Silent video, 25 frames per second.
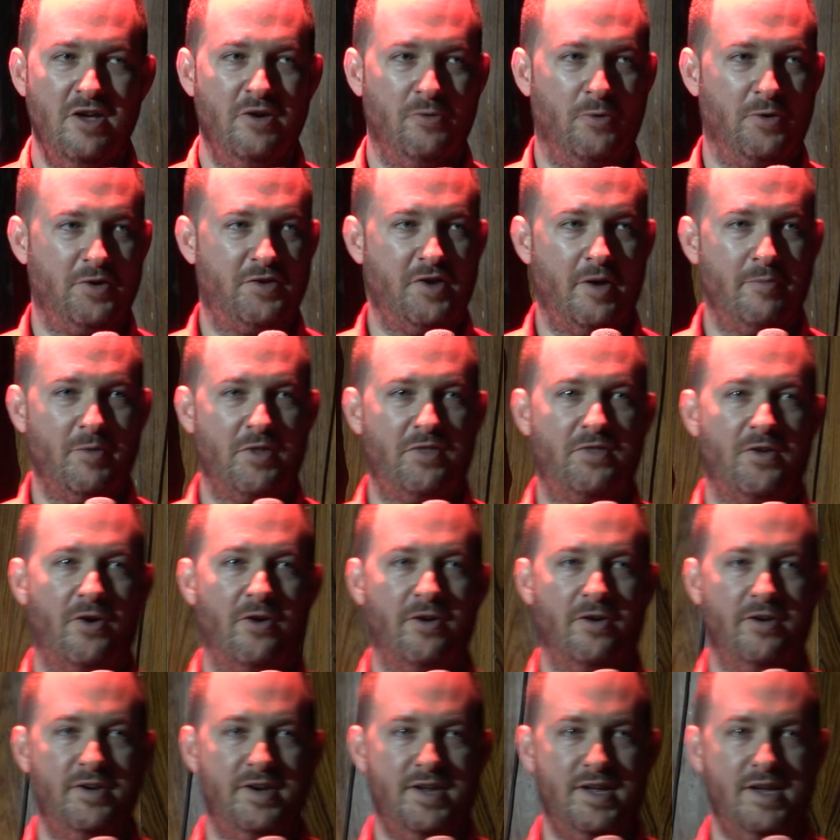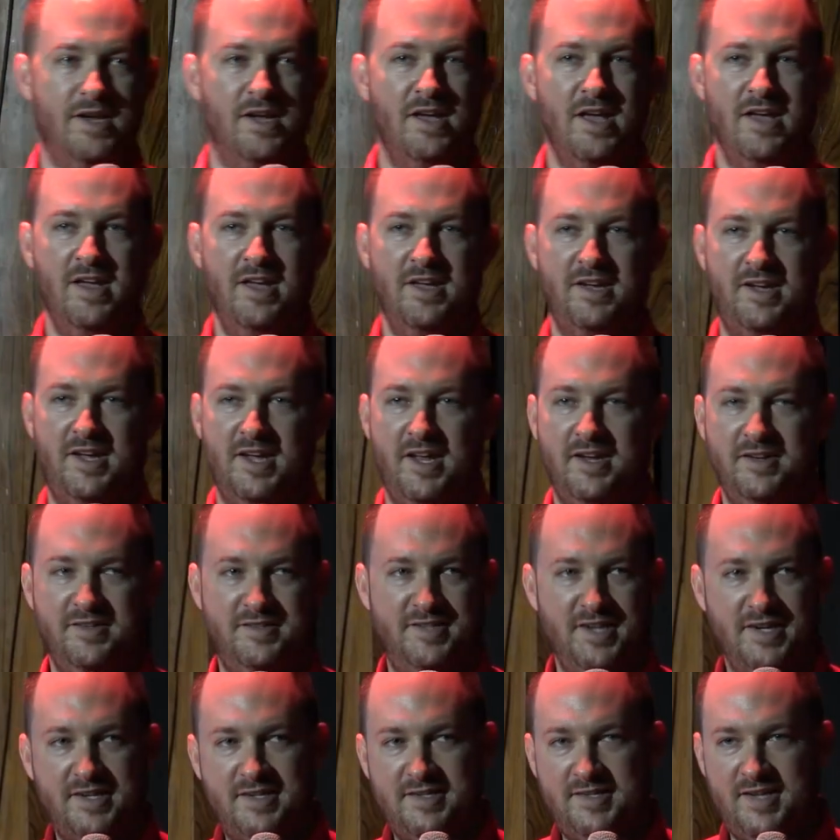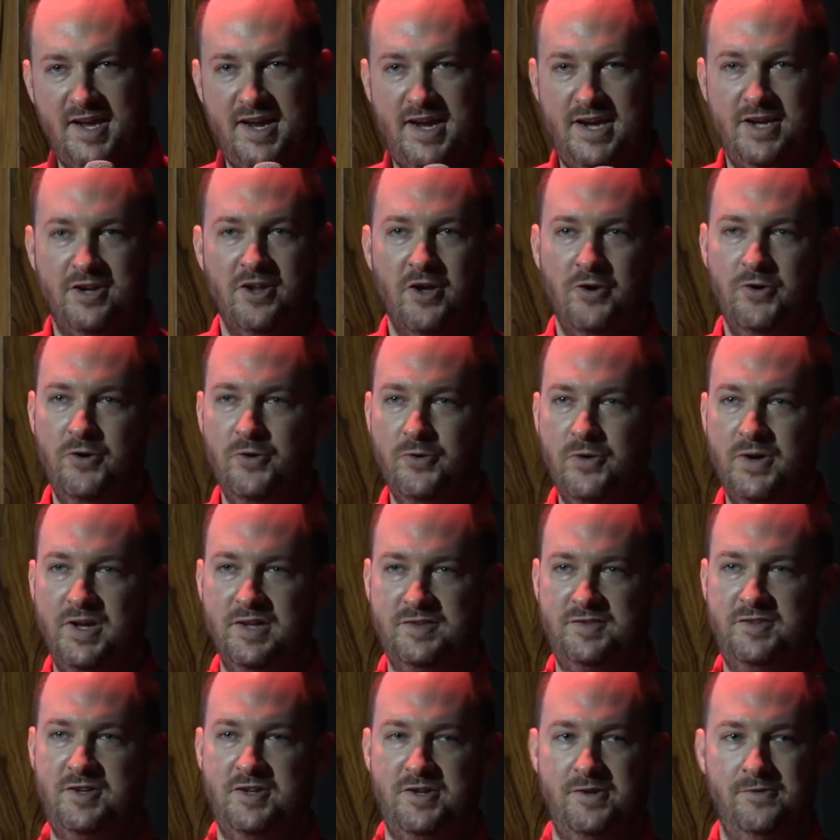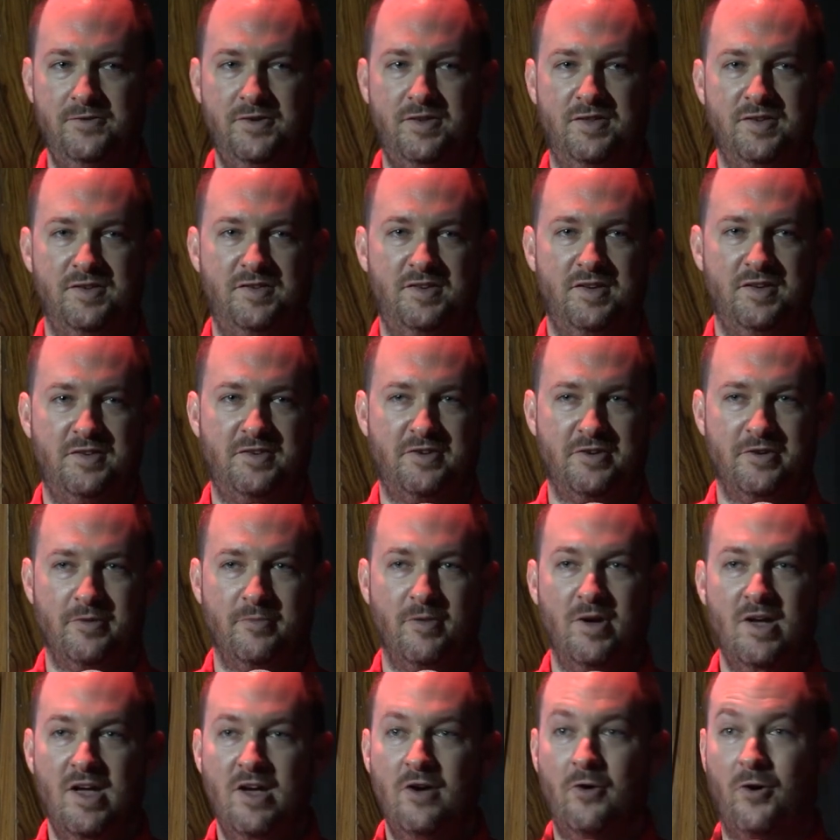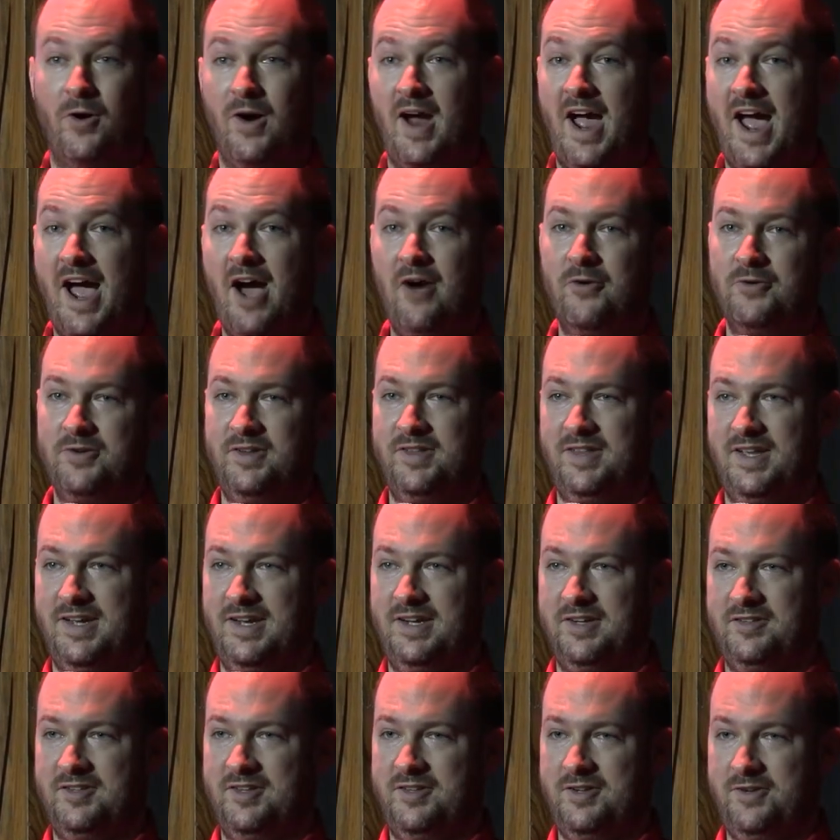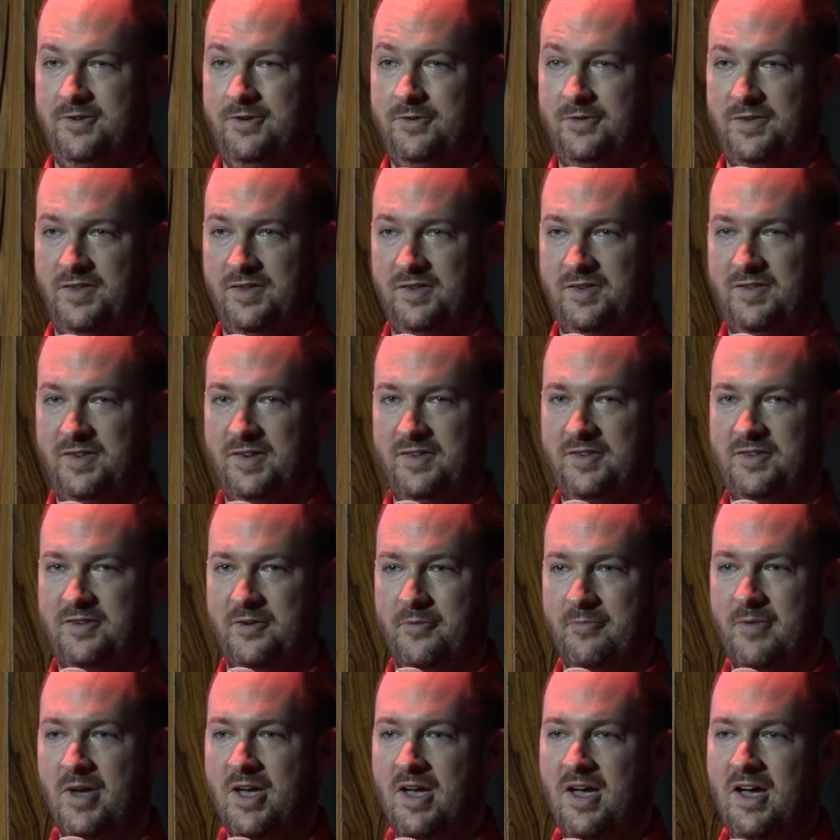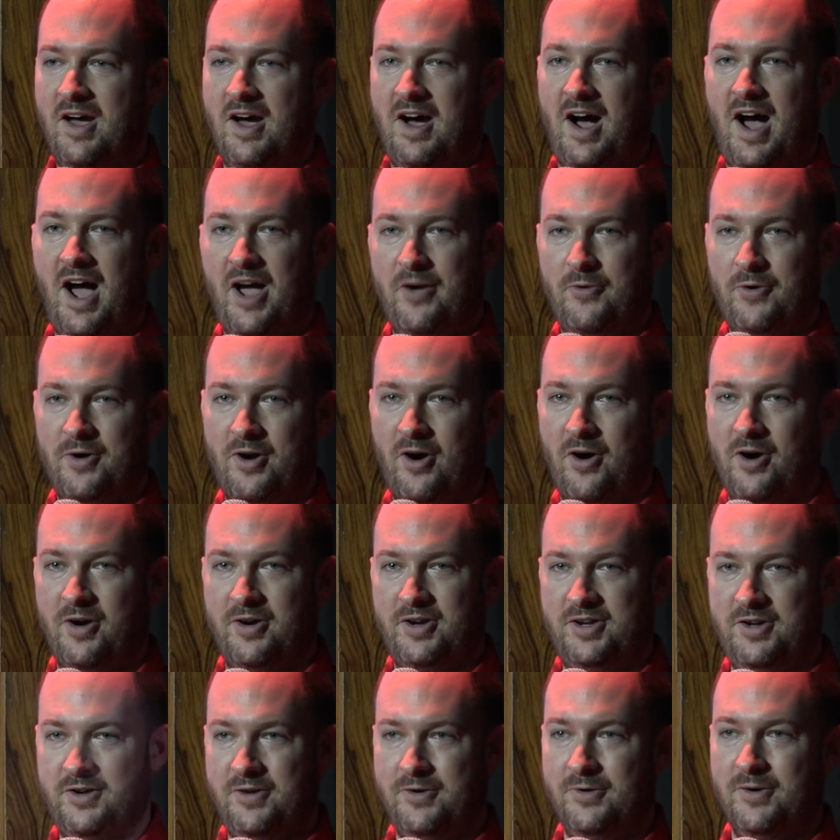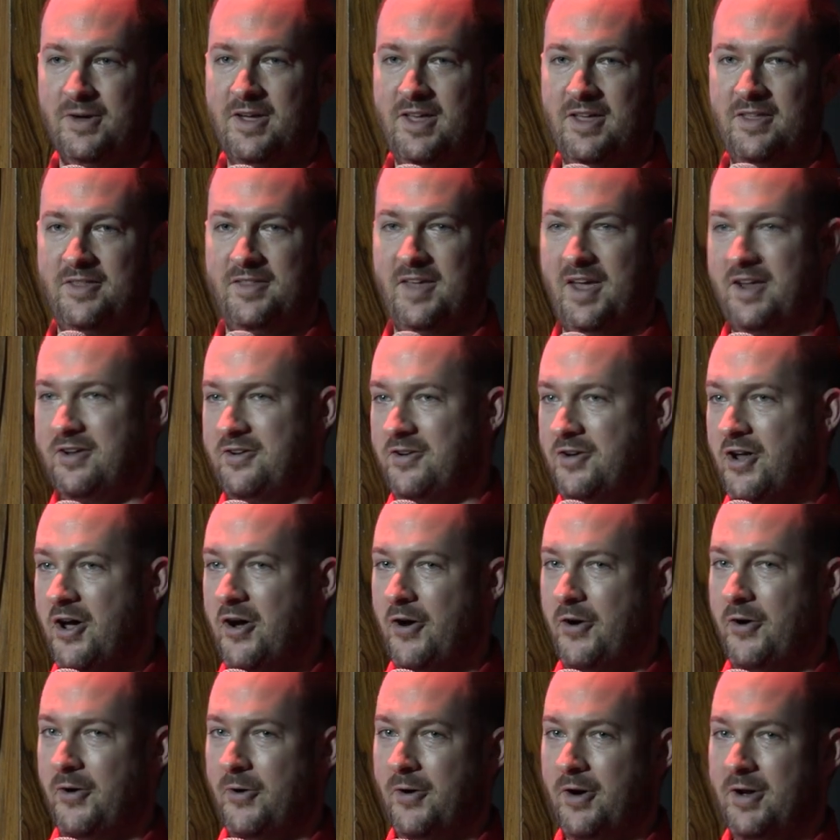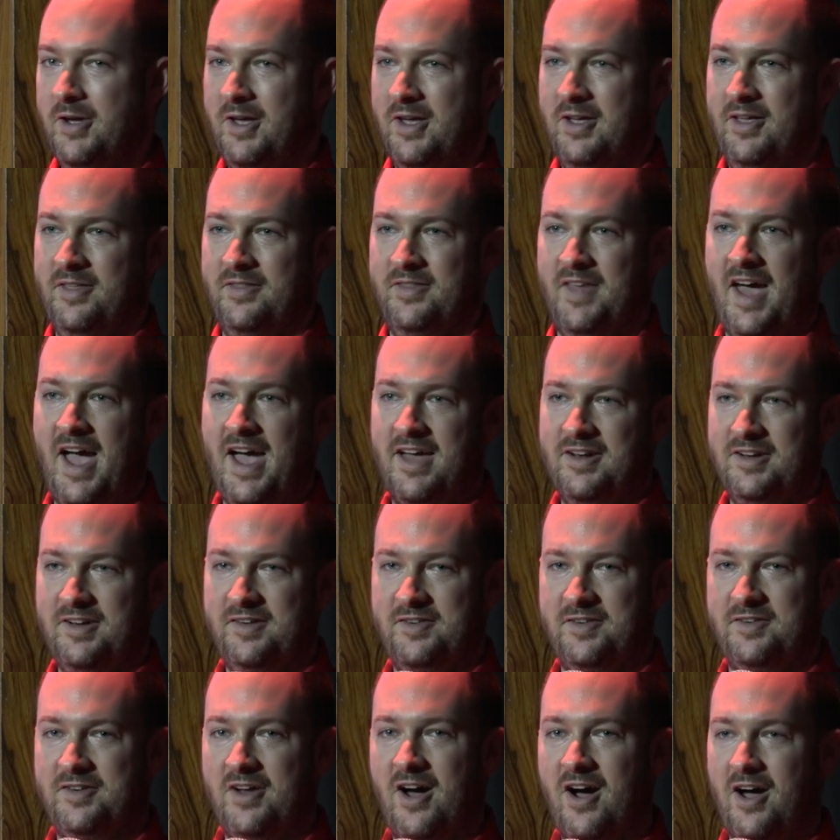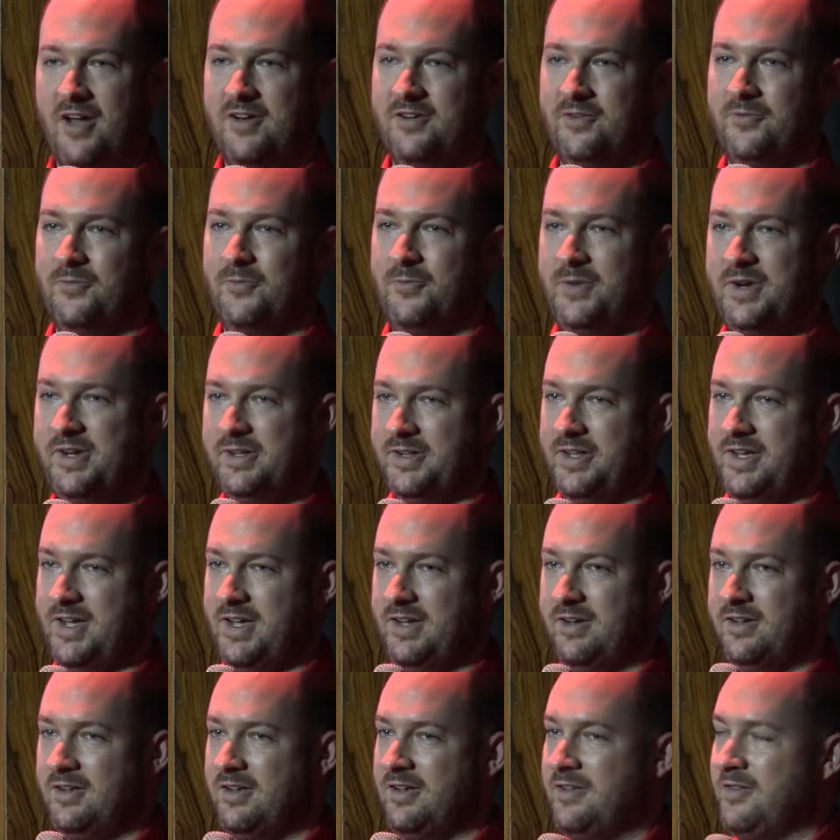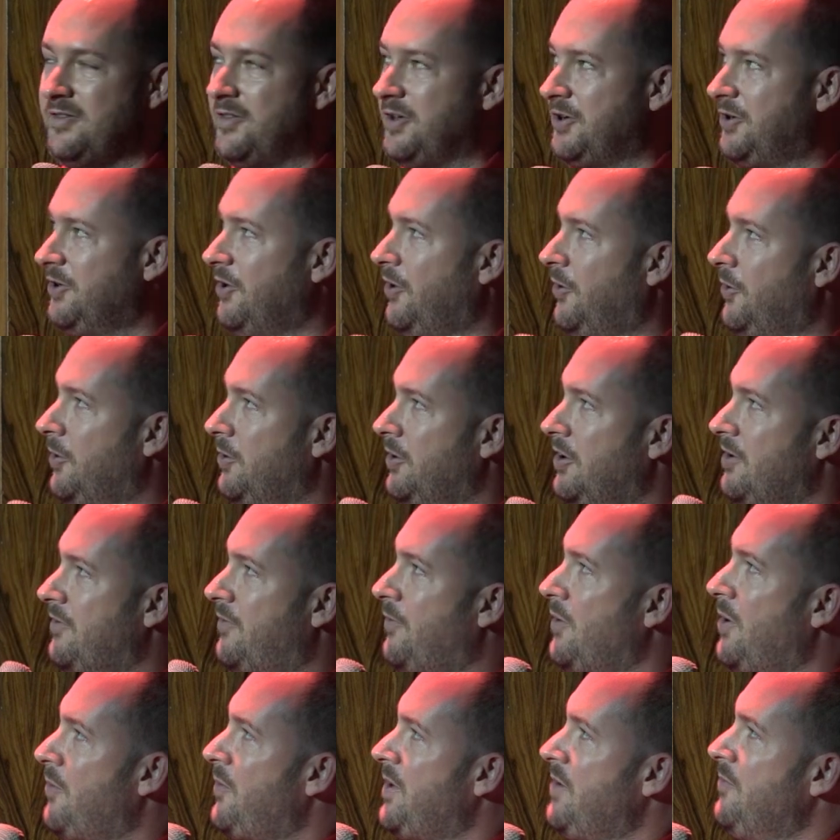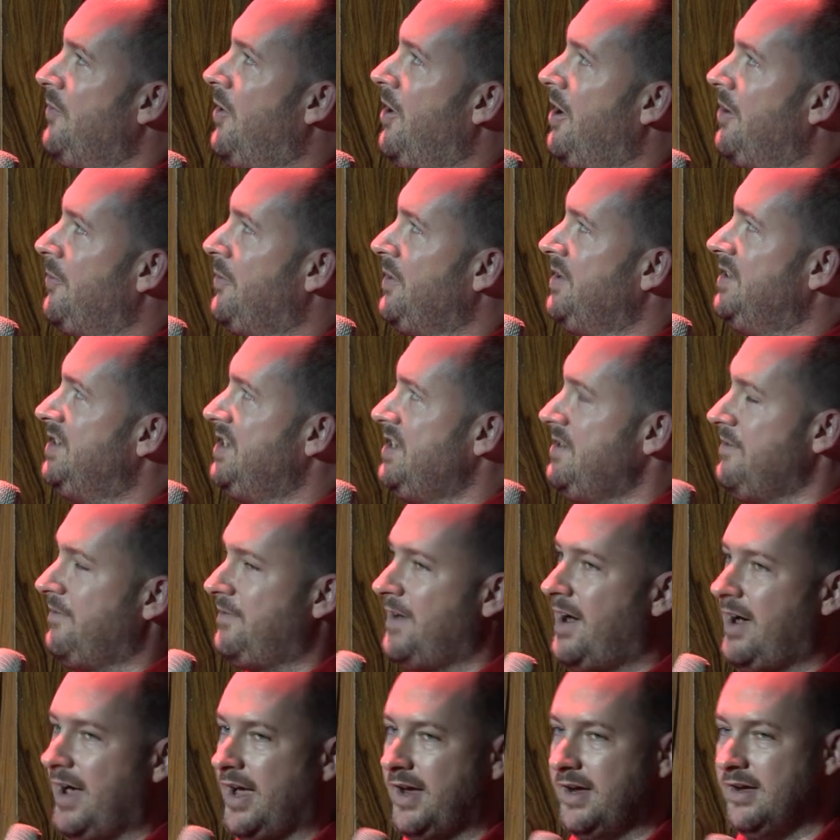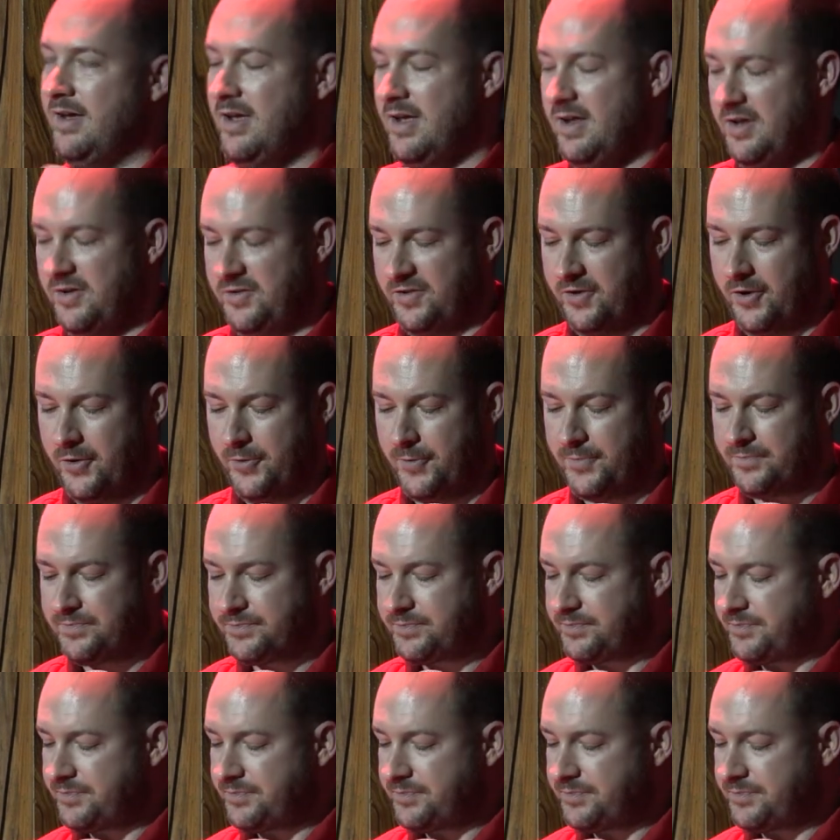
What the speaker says: where some authority can dictate who gets to use the system or how do they get to use the system? I would argue that no, that is not really the goal of what we want with DeFi. So